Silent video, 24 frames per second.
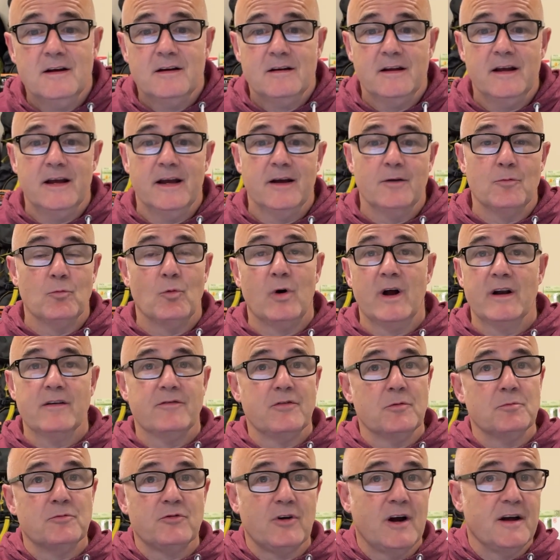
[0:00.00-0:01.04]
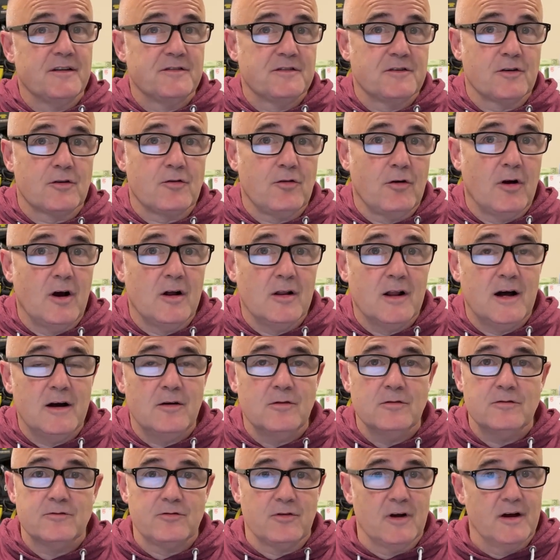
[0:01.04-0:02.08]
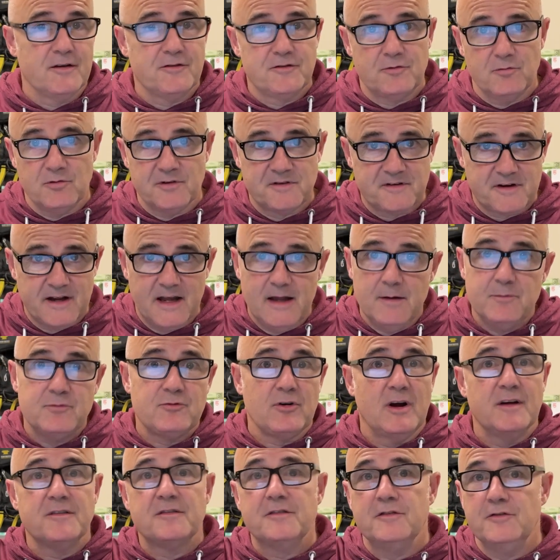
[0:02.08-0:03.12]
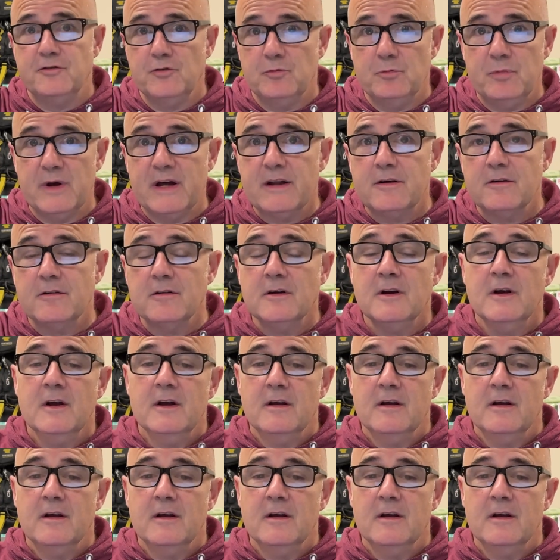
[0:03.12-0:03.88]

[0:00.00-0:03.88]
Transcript: and one of them tries to crawl out, tries to escape, tries to do better,